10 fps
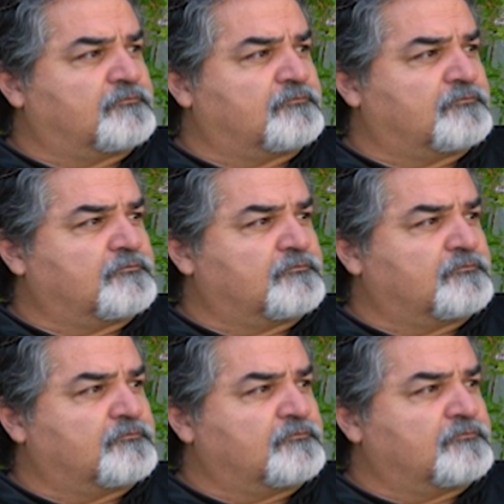
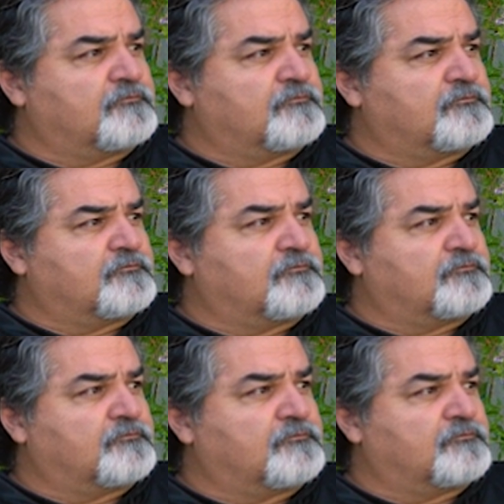
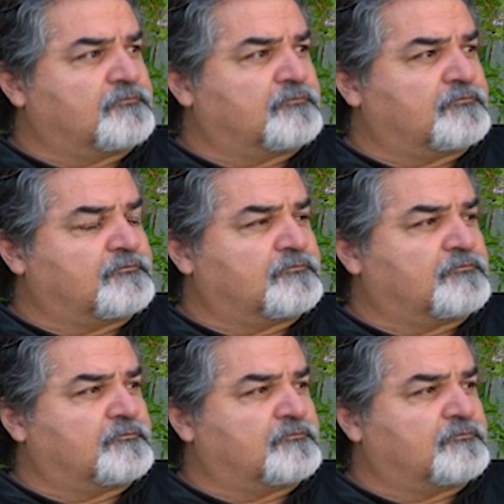(silent)